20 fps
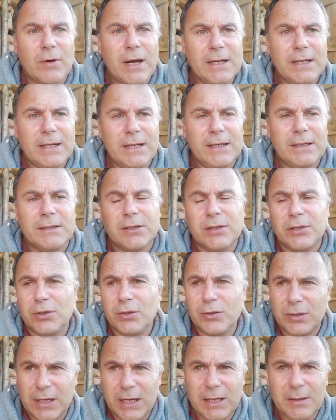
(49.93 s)
to keep
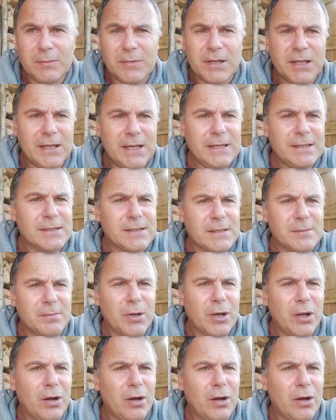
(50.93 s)
the thing supplied and